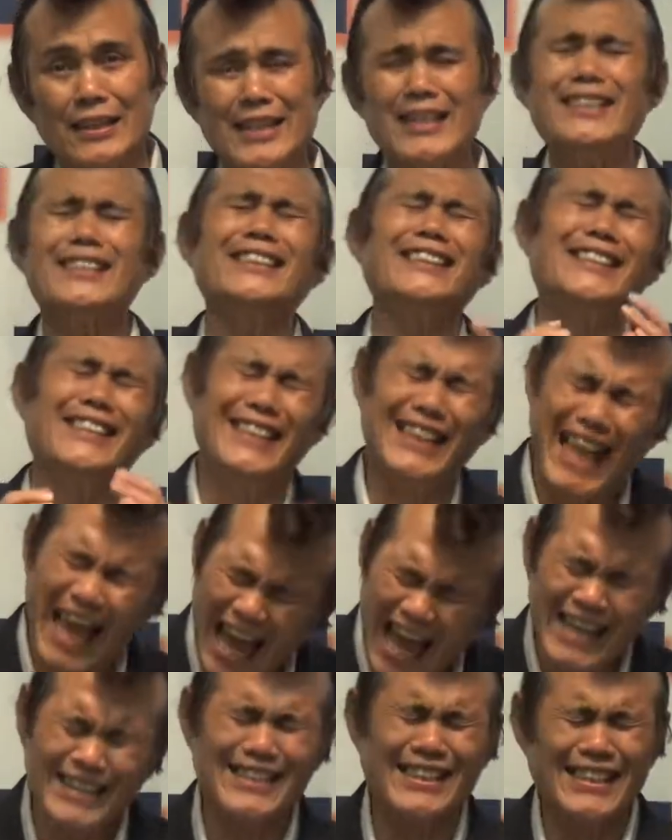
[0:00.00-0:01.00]
His
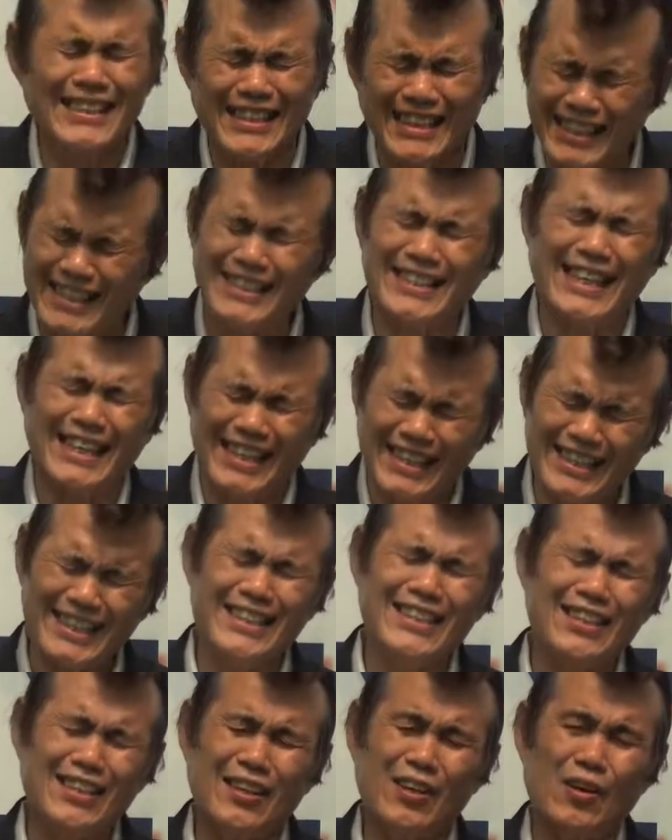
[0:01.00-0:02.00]
delight is
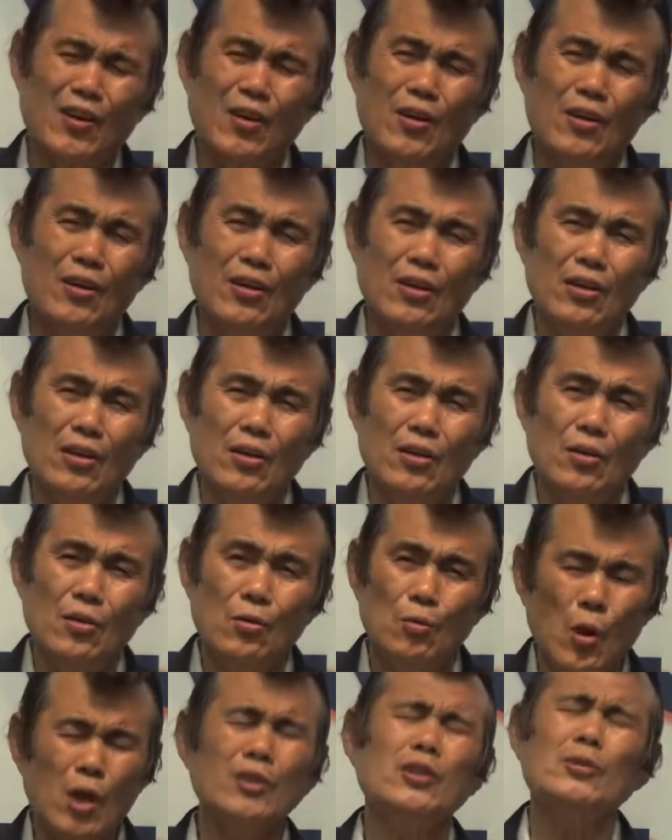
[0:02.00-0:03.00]
in the
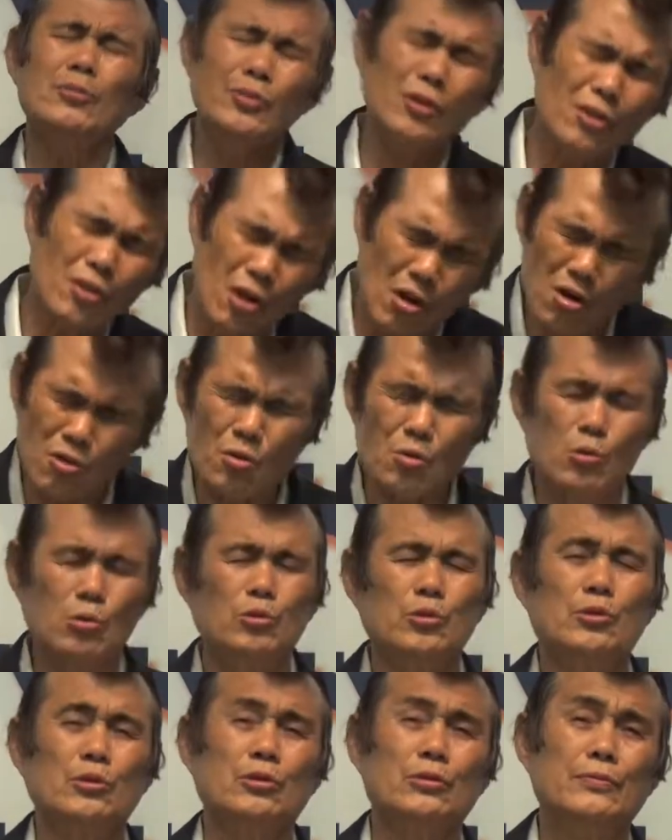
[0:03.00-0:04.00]
word of the
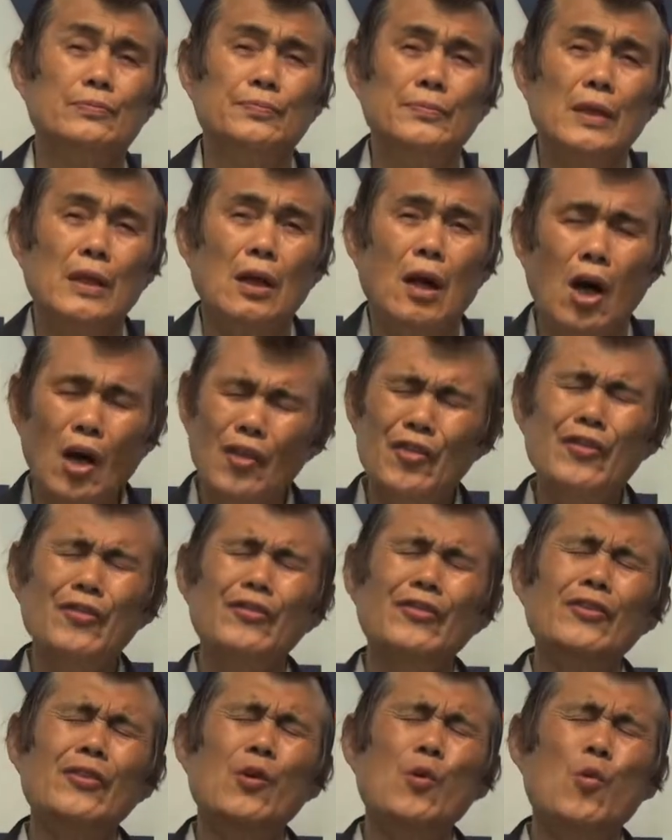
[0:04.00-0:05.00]
Lord.
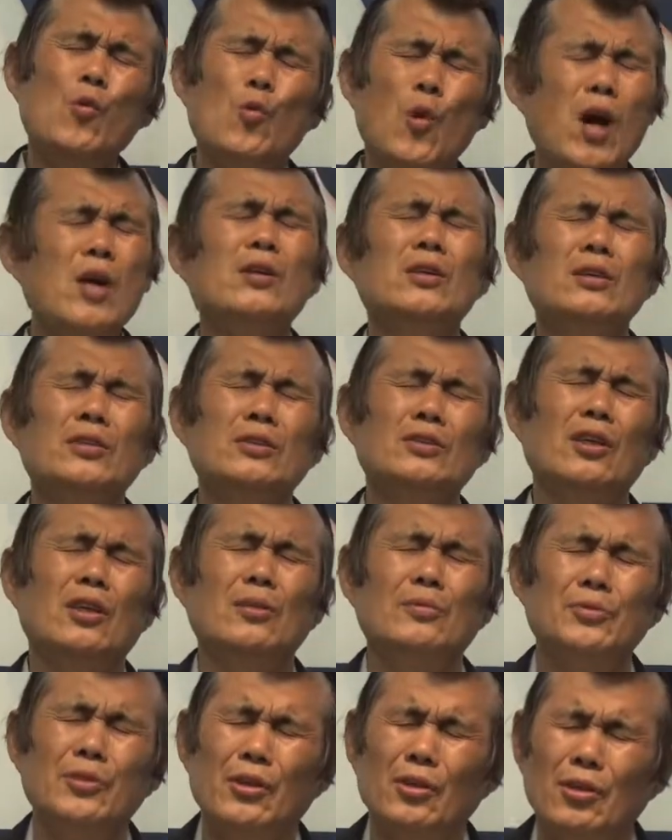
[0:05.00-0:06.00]
On the word
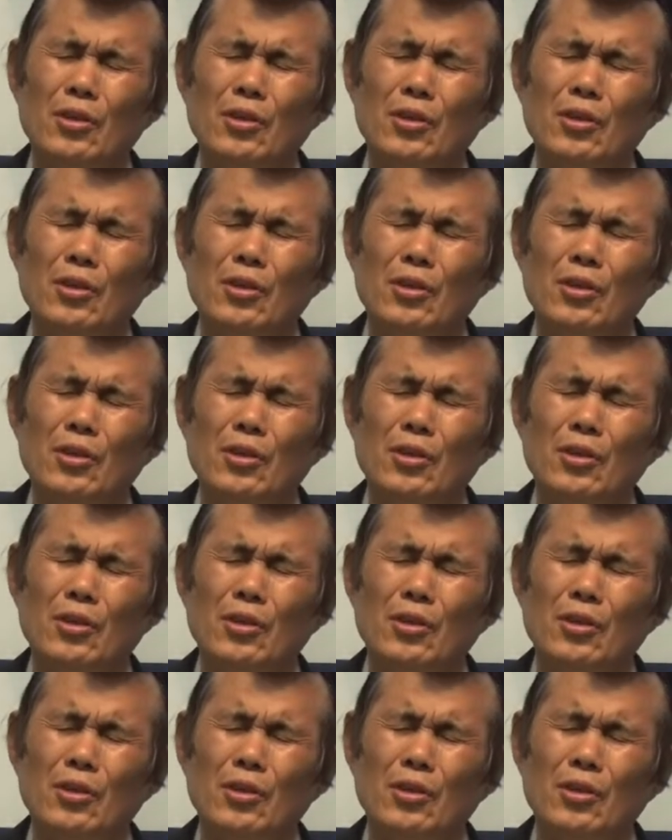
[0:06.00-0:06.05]
of the